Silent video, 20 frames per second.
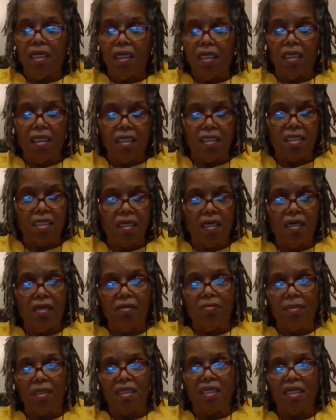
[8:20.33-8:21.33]
And they say,
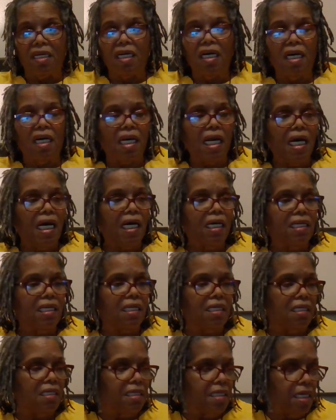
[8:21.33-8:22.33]
oh my God, how
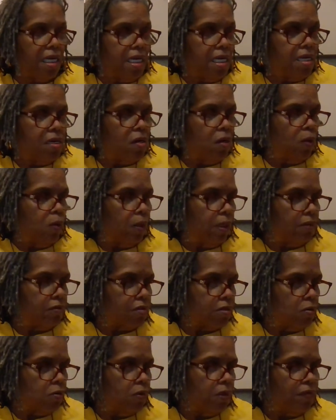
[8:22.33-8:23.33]
did they know I
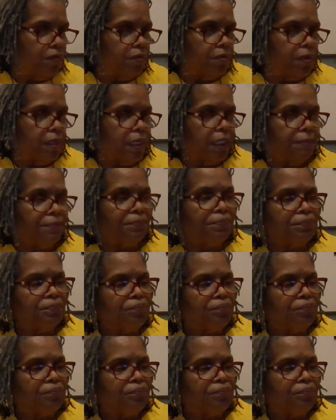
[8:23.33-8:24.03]
was going through that?